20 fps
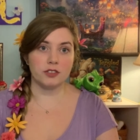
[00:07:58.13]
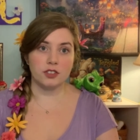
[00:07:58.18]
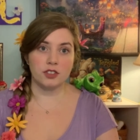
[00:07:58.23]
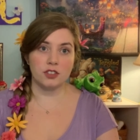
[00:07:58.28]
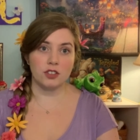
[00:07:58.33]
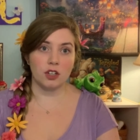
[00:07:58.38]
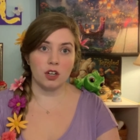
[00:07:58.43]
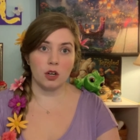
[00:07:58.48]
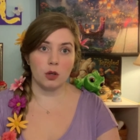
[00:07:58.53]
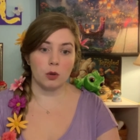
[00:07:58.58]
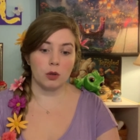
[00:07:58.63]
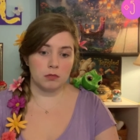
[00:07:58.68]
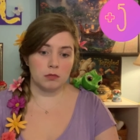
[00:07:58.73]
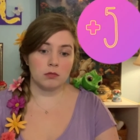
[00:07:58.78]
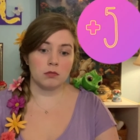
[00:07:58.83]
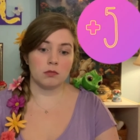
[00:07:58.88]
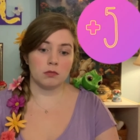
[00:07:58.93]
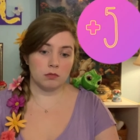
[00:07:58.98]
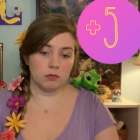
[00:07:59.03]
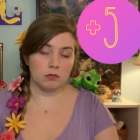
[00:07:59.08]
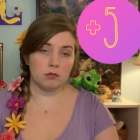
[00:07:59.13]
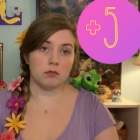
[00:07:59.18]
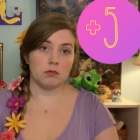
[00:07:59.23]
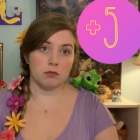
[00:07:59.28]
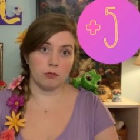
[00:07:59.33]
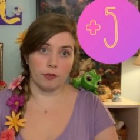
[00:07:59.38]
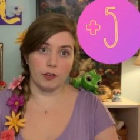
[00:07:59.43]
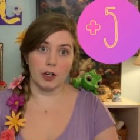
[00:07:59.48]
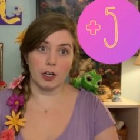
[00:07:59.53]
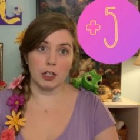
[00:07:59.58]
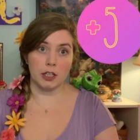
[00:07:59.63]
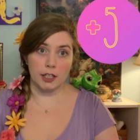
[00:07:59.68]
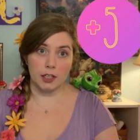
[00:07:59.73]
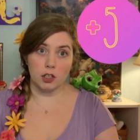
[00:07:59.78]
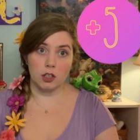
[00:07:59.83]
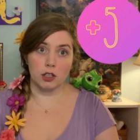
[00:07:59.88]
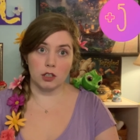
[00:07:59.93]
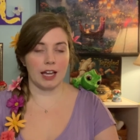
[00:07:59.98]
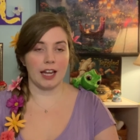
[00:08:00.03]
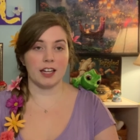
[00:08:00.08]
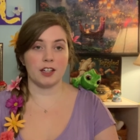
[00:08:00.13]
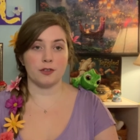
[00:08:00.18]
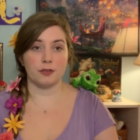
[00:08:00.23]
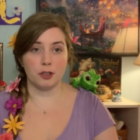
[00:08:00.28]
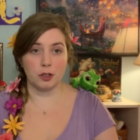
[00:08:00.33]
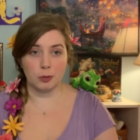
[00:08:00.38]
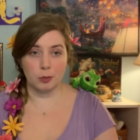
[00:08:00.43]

so very good. And a few